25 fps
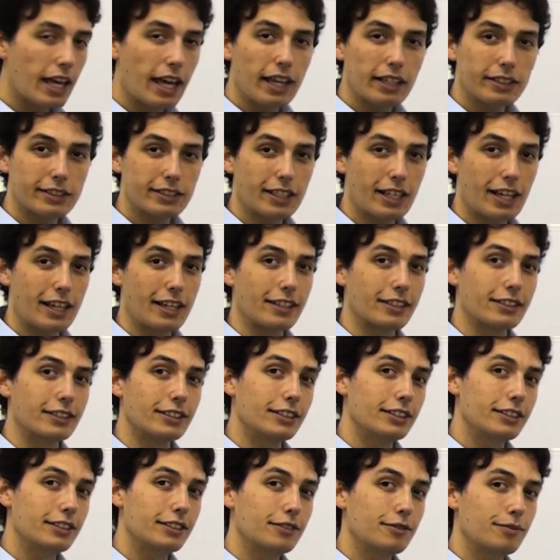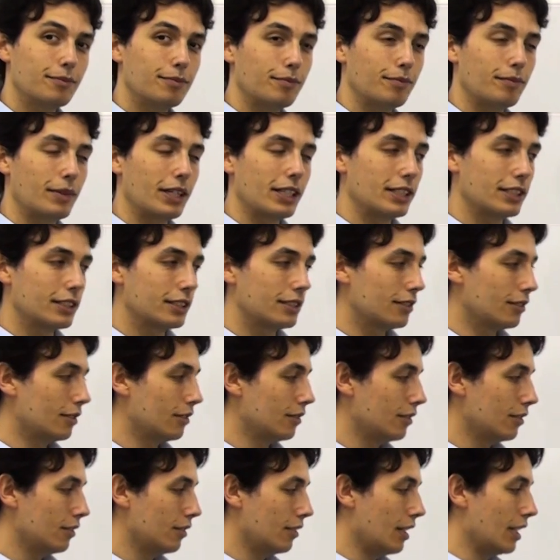SH makes
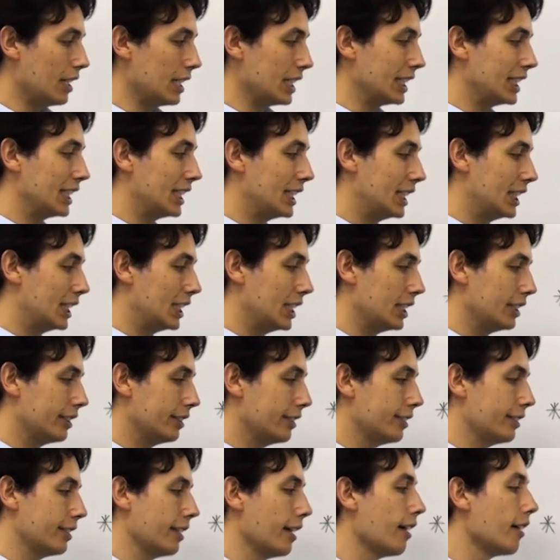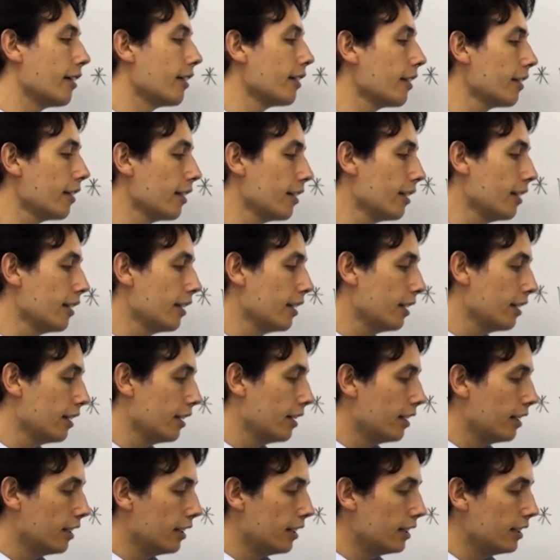a sh sound.
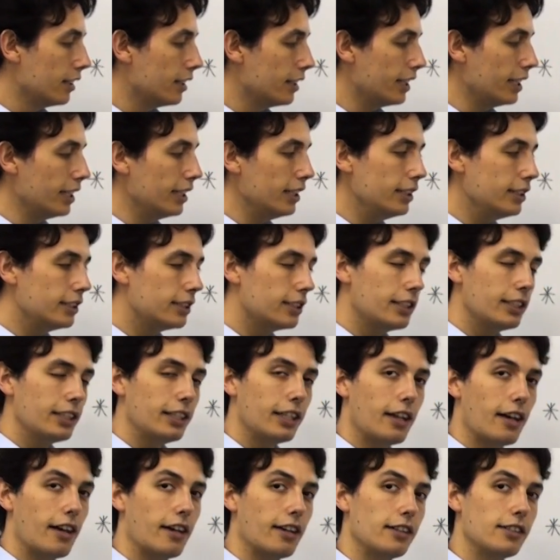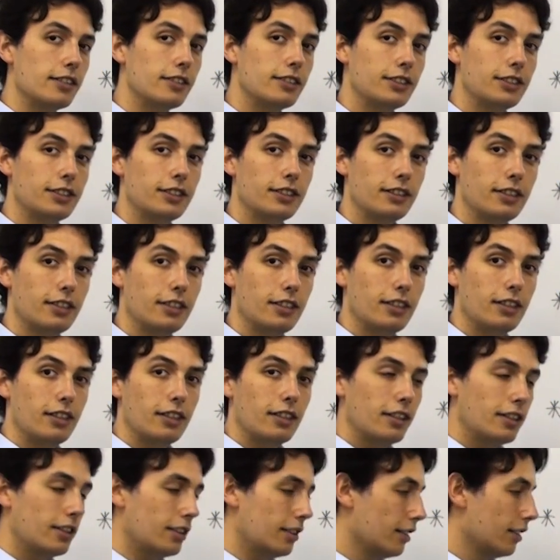TCH
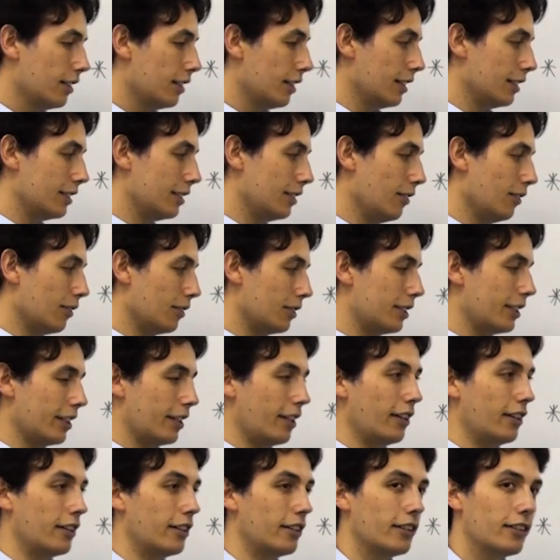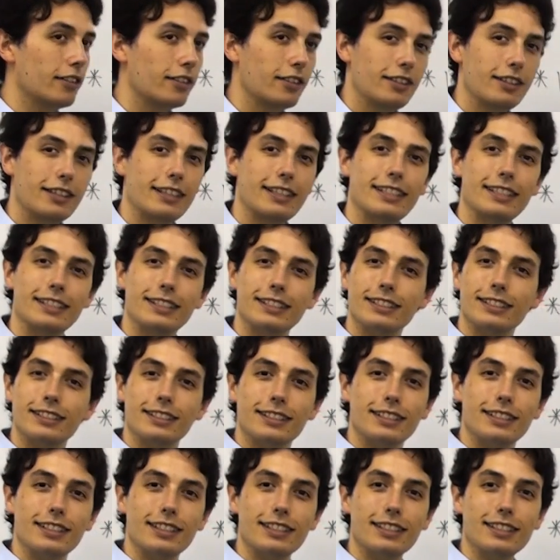is not tikah,
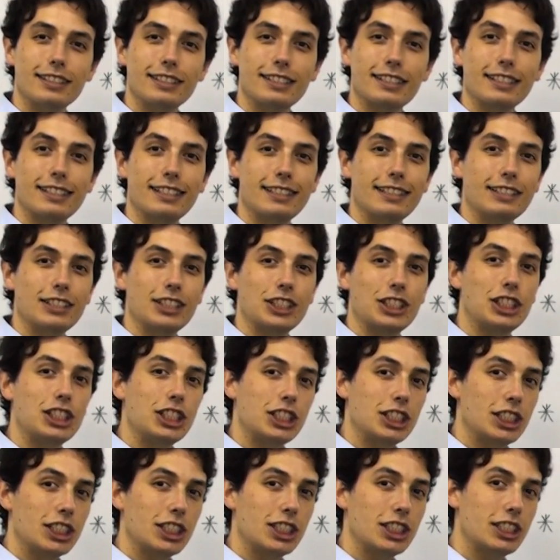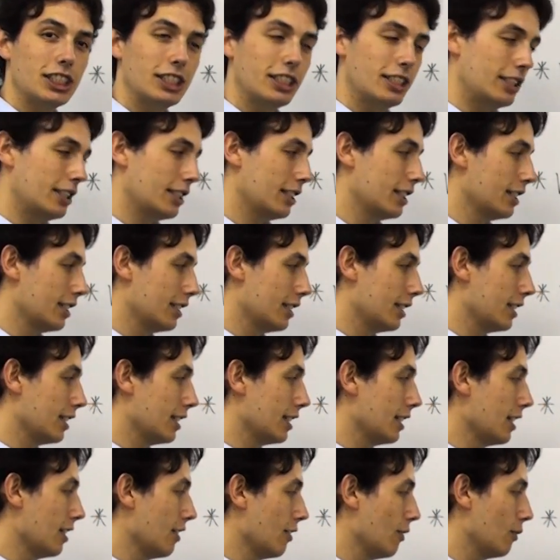it's ch,
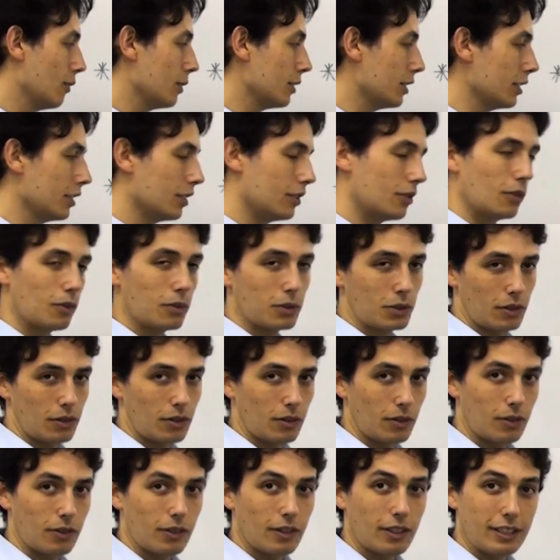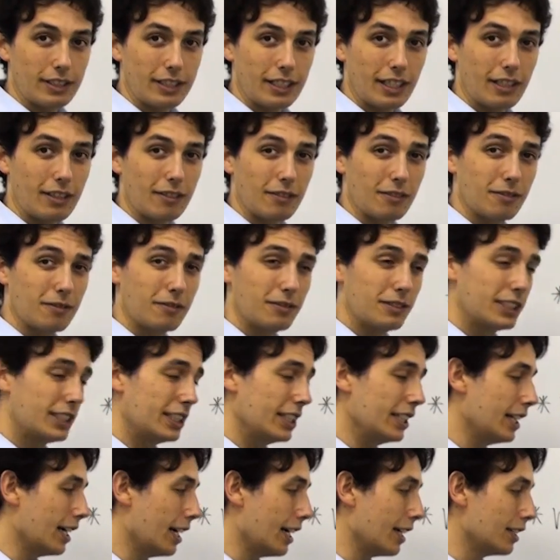which is also the sound of
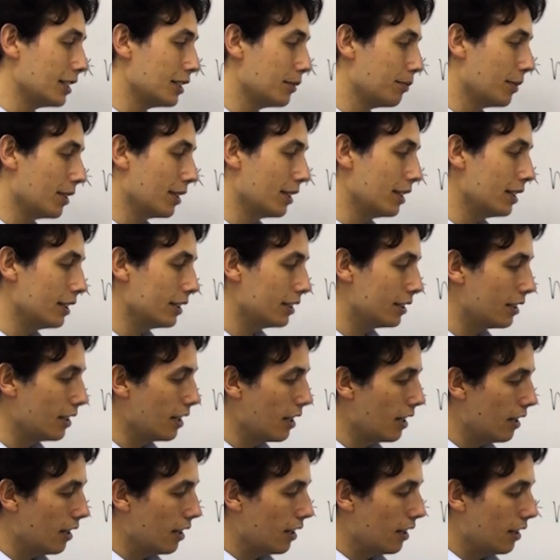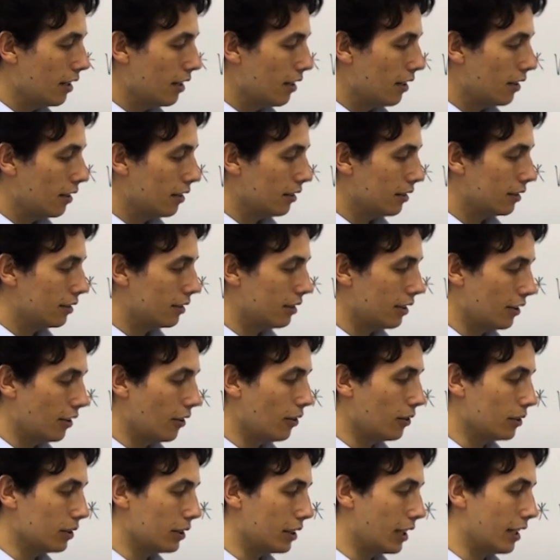CH, but this
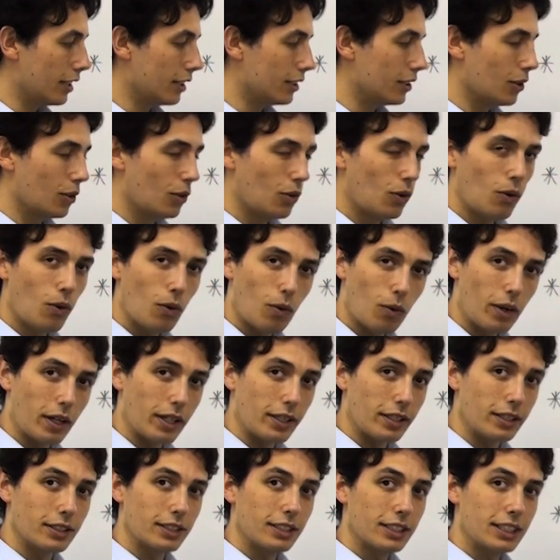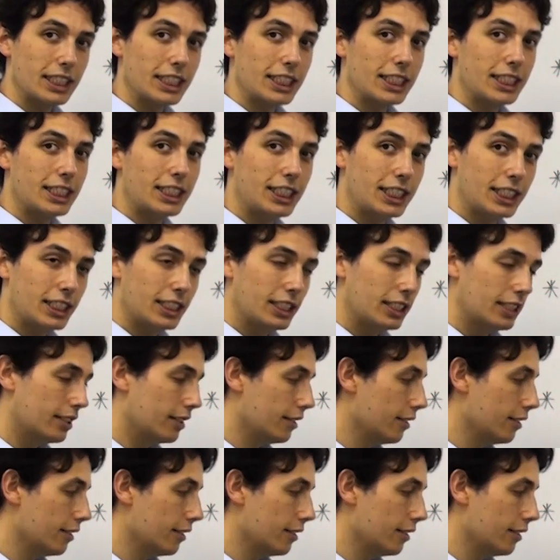denotes that it's always ch.